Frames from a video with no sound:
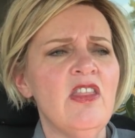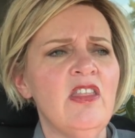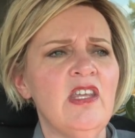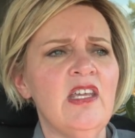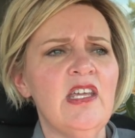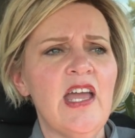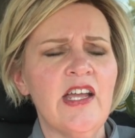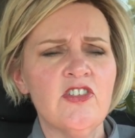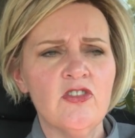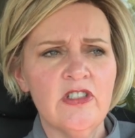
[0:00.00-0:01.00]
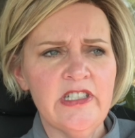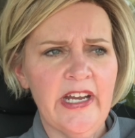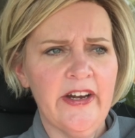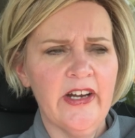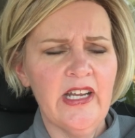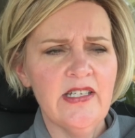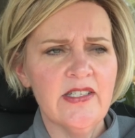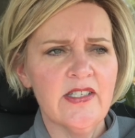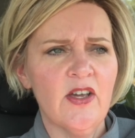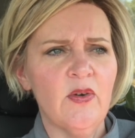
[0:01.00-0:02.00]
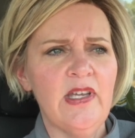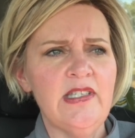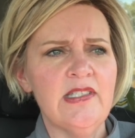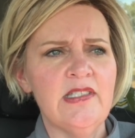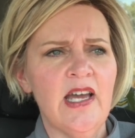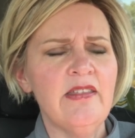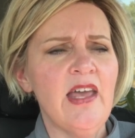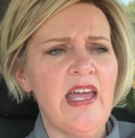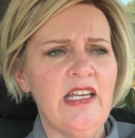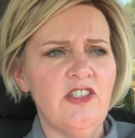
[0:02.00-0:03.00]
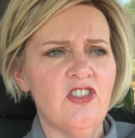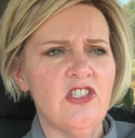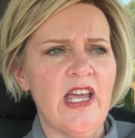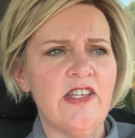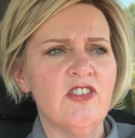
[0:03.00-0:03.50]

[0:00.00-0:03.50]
the extra dairy, so he's done that each day.